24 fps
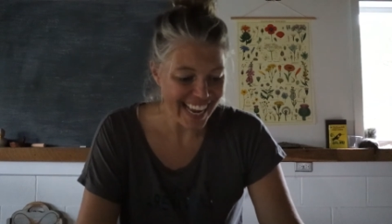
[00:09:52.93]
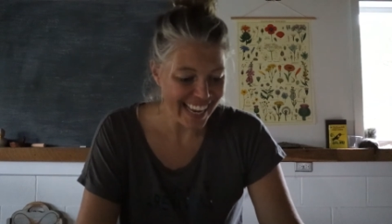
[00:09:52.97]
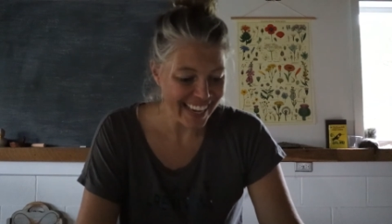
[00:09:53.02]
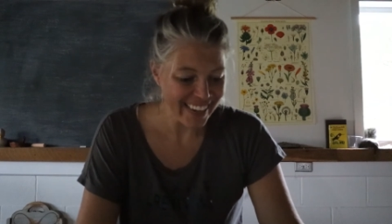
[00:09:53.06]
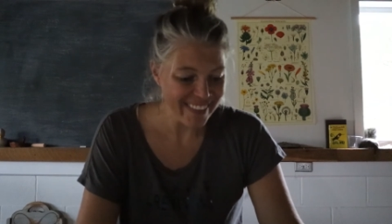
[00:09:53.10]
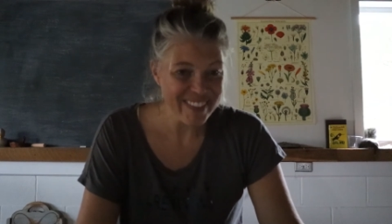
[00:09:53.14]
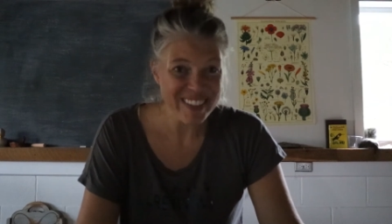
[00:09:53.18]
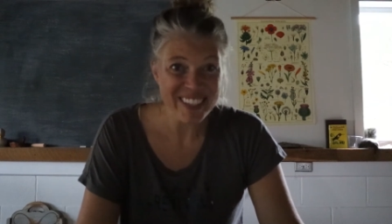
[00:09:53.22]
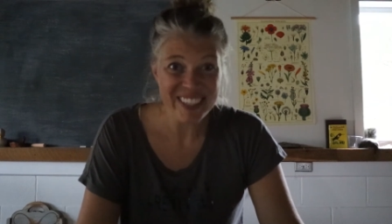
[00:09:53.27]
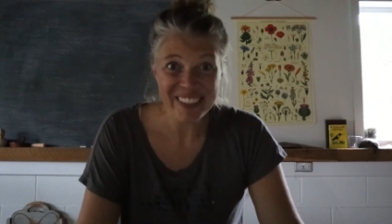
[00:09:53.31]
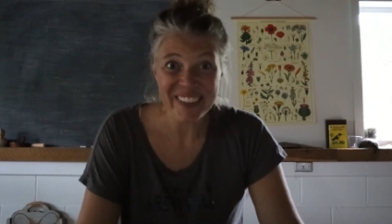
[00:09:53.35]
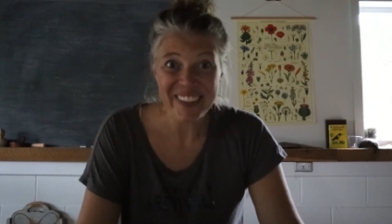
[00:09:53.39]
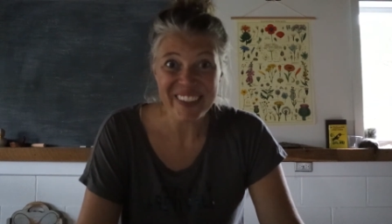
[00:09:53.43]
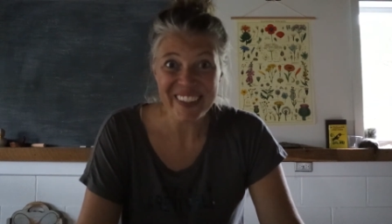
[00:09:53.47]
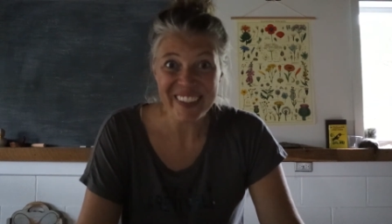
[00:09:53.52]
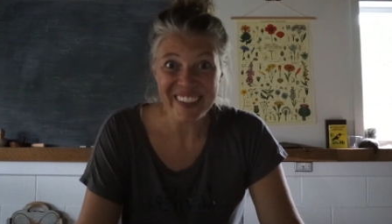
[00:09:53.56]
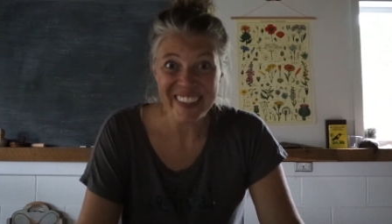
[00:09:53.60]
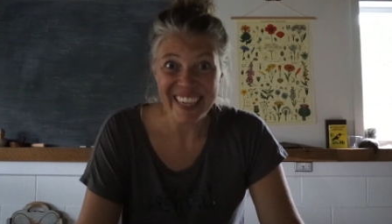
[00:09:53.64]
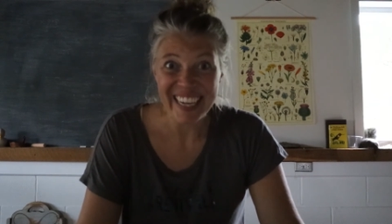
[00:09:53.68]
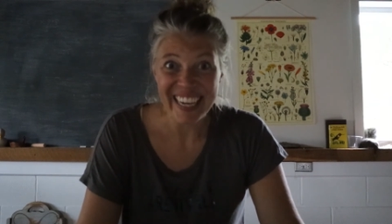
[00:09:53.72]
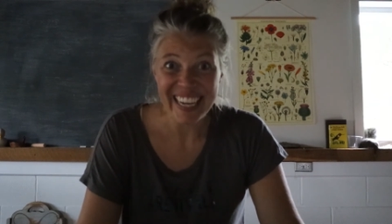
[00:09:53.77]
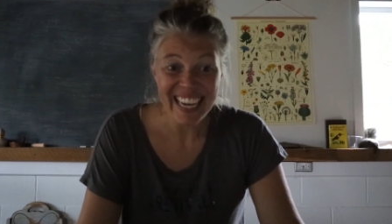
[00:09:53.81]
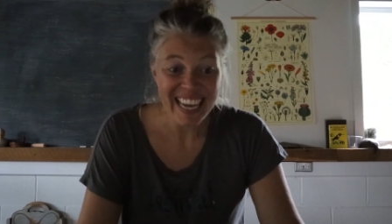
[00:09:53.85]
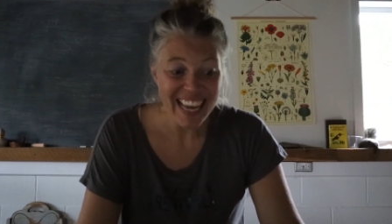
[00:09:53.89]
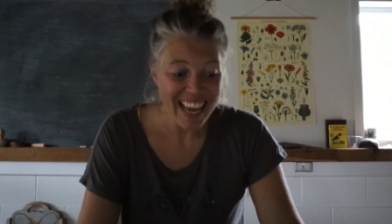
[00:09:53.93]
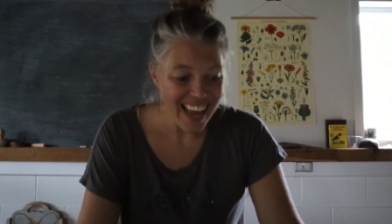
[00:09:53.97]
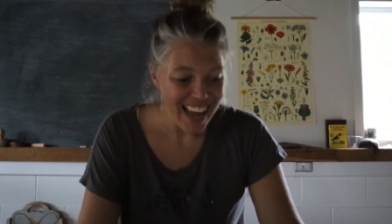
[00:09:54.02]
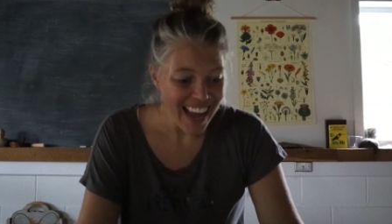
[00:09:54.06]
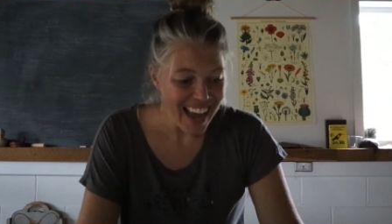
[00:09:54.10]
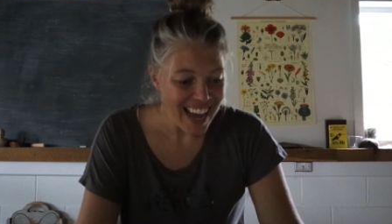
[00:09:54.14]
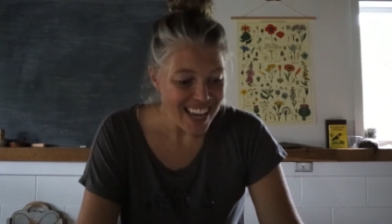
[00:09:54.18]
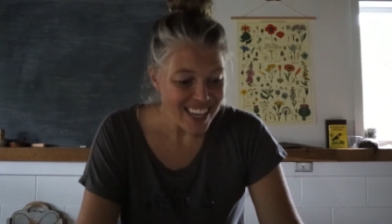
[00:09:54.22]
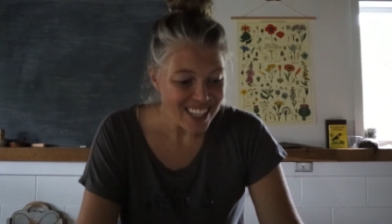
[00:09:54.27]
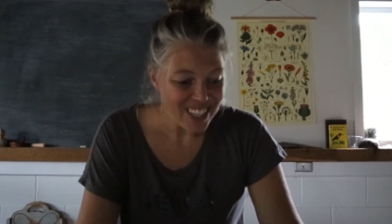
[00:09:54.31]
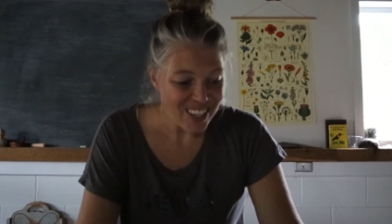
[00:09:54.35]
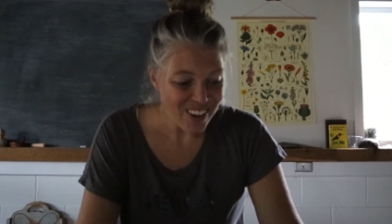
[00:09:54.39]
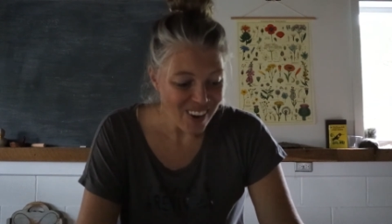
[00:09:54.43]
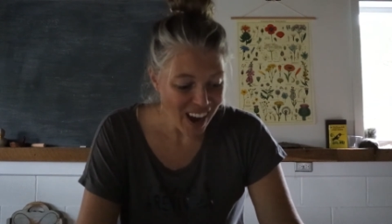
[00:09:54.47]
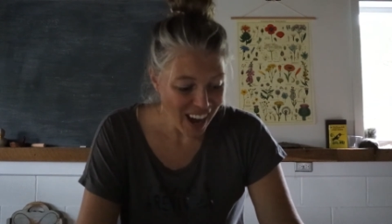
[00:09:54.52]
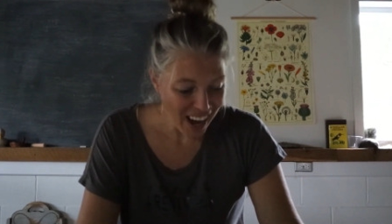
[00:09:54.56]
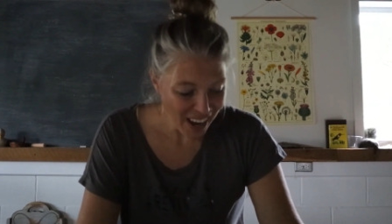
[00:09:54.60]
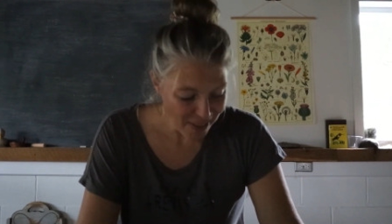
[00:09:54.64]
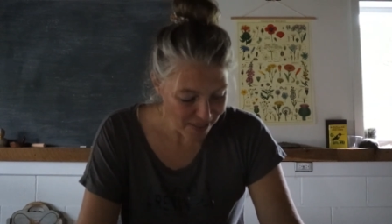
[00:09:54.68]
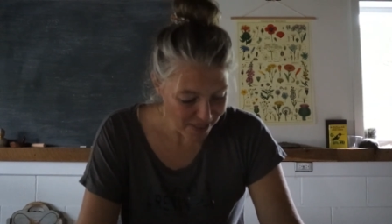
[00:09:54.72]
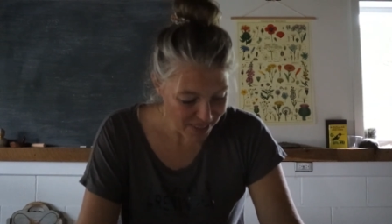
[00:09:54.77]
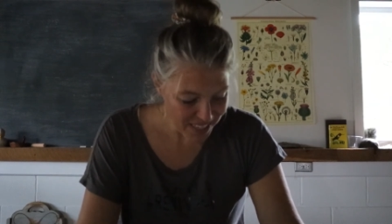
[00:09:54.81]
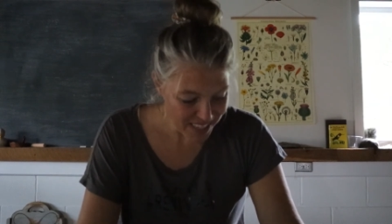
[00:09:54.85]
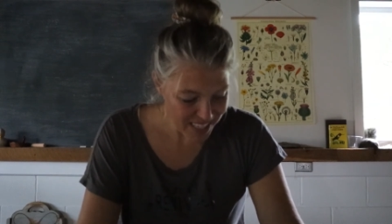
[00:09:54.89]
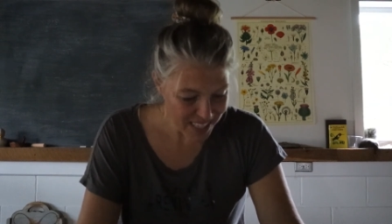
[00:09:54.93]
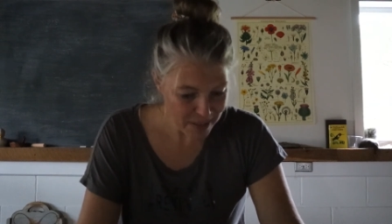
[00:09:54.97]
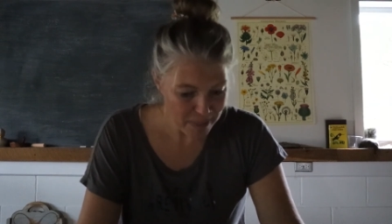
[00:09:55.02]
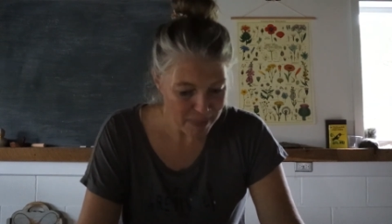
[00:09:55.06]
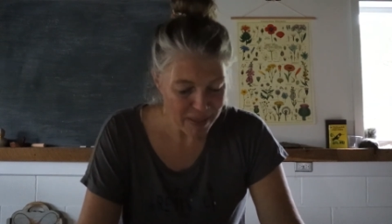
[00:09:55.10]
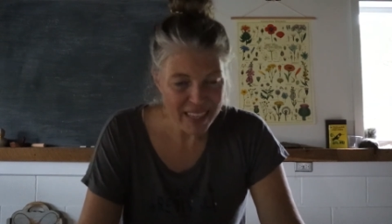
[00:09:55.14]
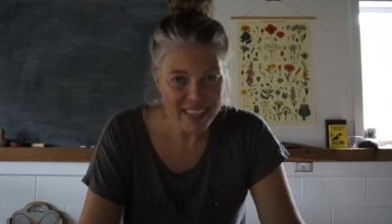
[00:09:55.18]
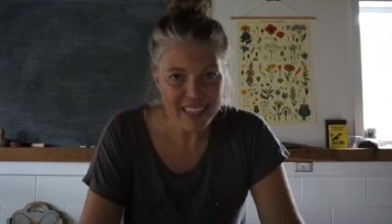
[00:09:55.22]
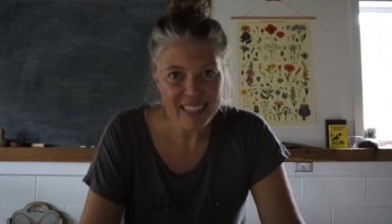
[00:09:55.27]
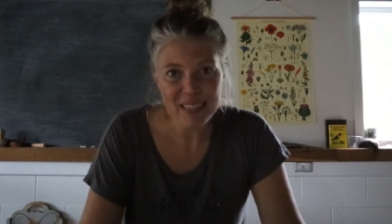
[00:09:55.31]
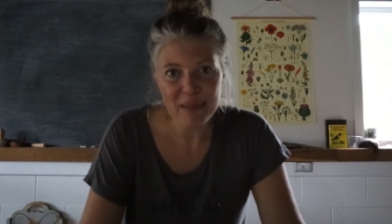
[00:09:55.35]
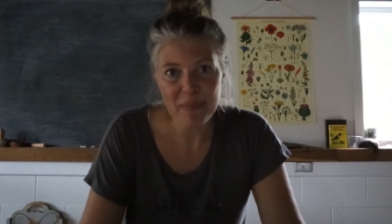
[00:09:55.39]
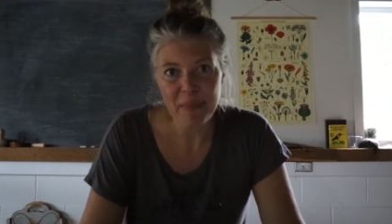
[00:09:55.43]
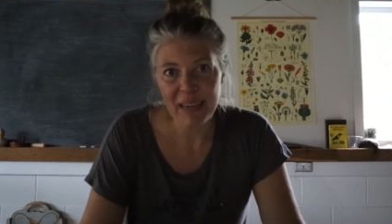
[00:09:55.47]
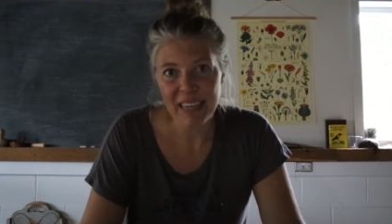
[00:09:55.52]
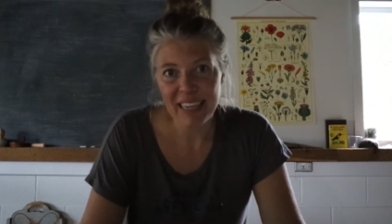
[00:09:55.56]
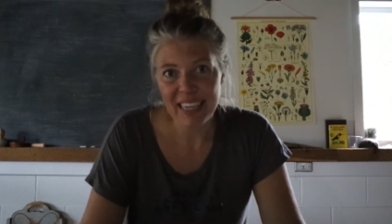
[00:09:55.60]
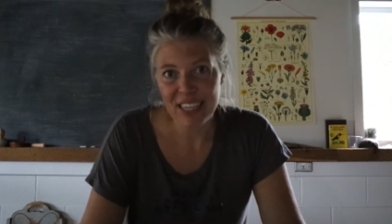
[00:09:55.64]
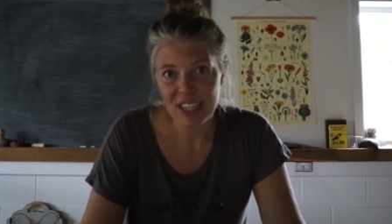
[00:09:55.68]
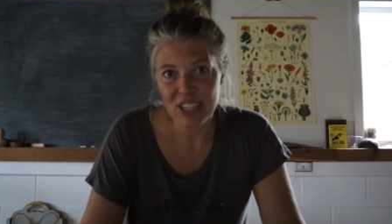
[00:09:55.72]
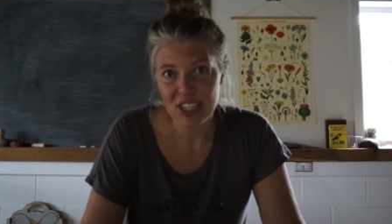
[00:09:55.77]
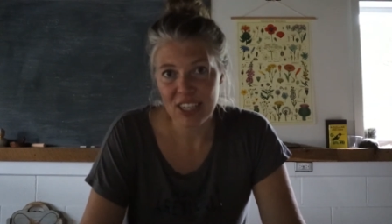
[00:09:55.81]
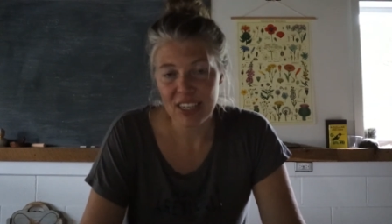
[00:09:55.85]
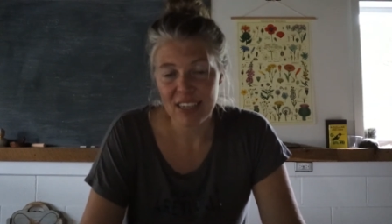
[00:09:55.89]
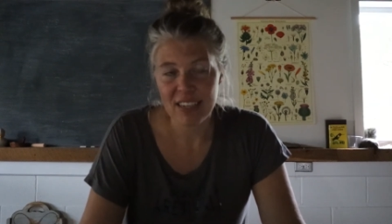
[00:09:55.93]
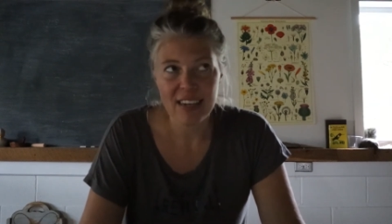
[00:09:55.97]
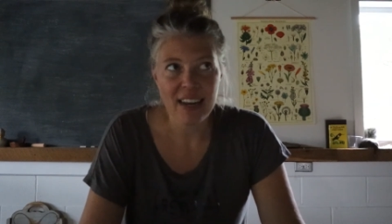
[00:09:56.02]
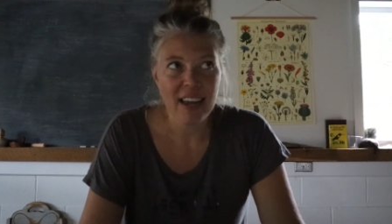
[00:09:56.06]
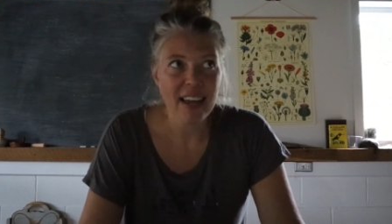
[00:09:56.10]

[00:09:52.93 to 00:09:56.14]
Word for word: Would you agree? So I wanna display this in my kitchen.